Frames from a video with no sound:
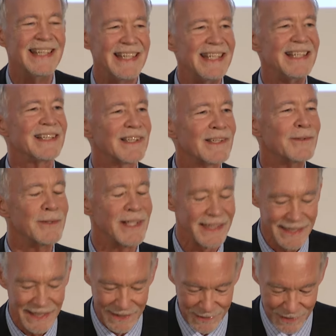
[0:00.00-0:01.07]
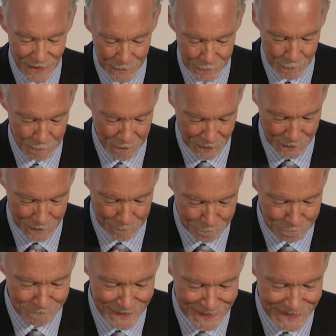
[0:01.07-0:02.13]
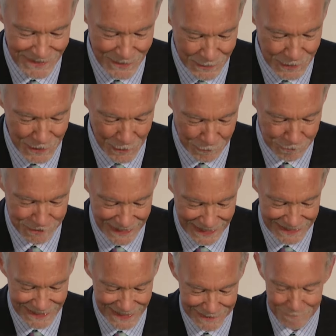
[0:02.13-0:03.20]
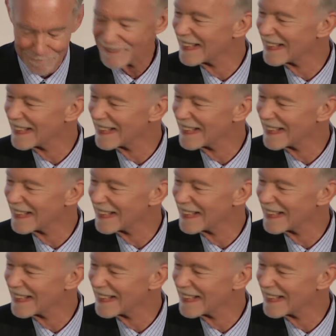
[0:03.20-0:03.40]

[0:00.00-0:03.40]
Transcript: including his own book on Kofi Annan.